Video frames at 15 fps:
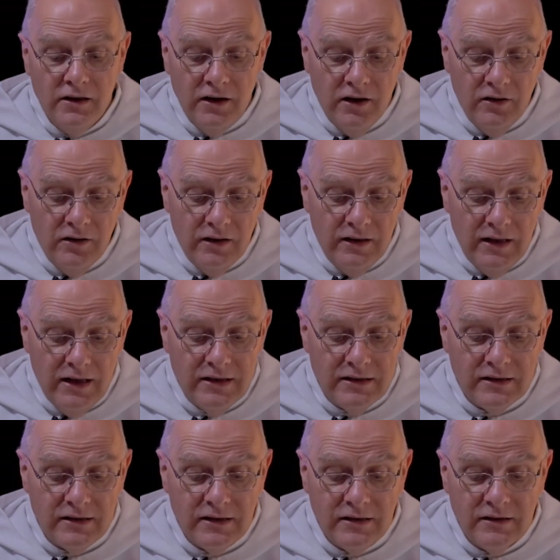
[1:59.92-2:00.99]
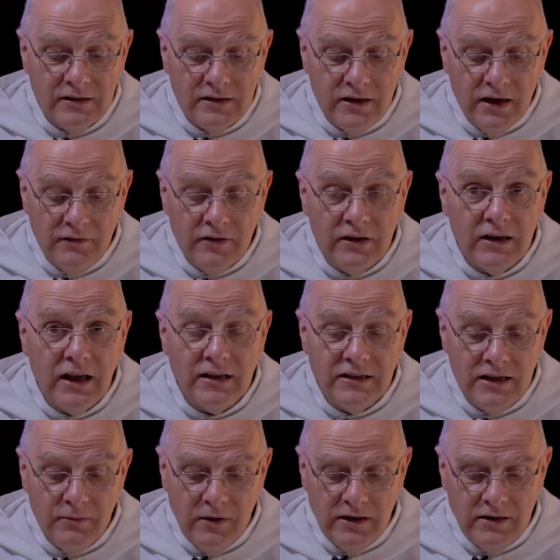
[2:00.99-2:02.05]
Now this servant, as
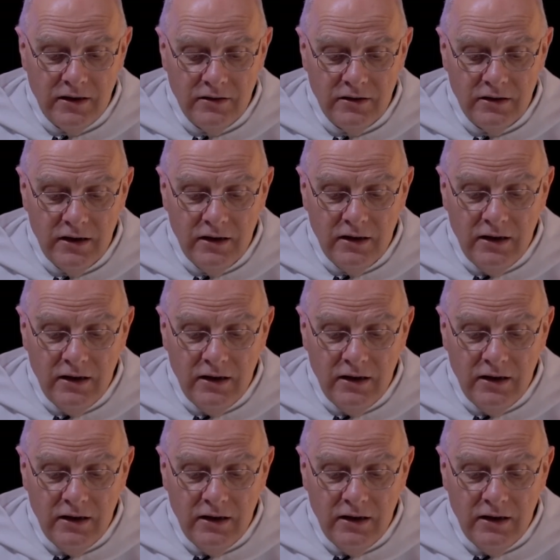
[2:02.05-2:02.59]
he went out,